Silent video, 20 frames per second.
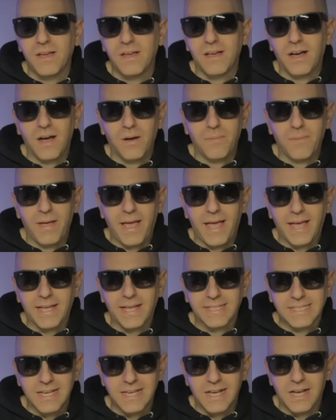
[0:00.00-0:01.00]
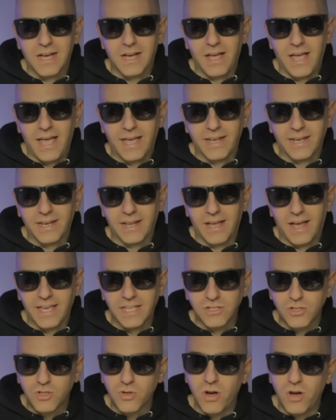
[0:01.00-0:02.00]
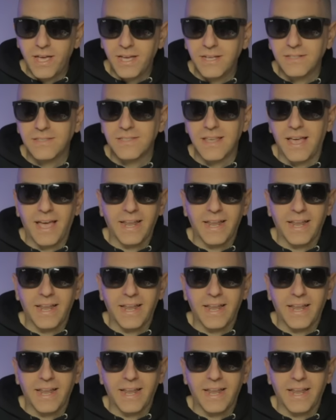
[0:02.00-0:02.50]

and I enjoy it,